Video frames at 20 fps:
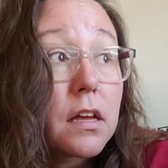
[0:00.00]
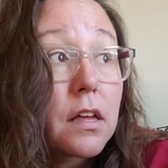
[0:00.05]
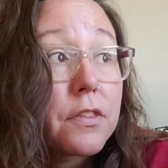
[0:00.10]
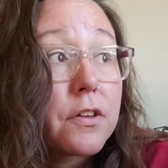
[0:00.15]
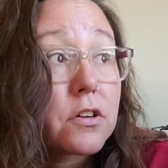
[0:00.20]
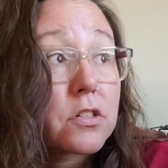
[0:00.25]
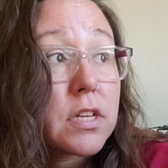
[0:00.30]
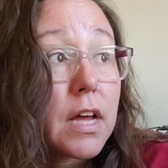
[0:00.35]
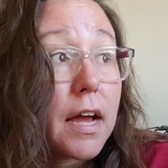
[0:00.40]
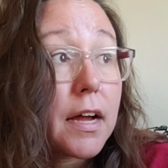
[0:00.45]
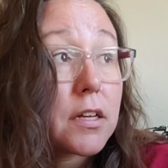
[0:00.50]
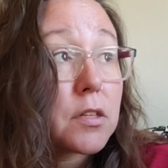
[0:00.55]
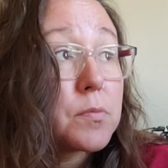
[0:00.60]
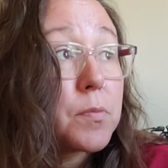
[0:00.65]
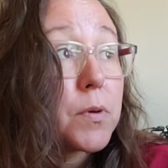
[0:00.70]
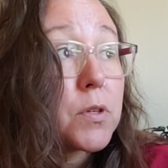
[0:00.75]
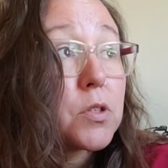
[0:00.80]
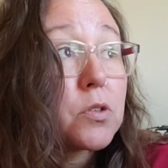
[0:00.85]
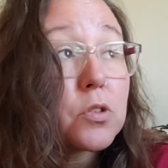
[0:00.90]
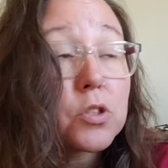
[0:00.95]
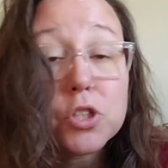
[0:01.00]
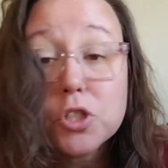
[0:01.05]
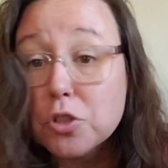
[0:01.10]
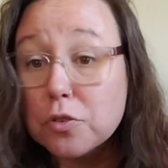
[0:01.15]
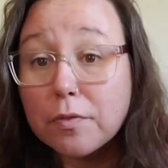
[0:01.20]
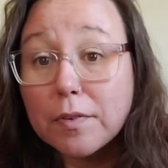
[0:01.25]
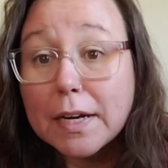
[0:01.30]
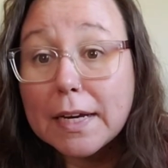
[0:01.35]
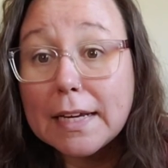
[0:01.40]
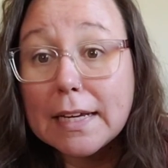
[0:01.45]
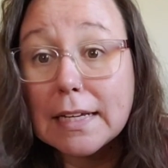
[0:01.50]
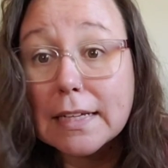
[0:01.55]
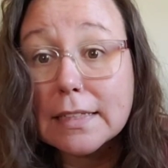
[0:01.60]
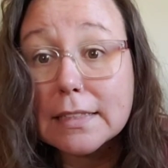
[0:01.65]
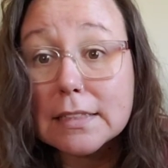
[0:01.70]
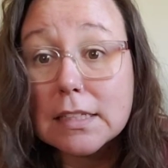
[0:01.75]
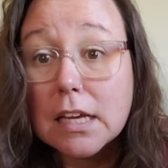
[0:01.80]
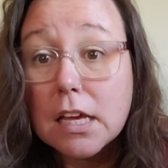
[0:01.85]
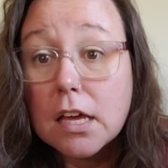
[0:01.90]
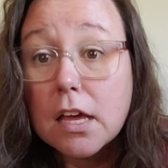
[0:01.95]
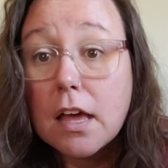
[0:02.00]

there's experts on trees,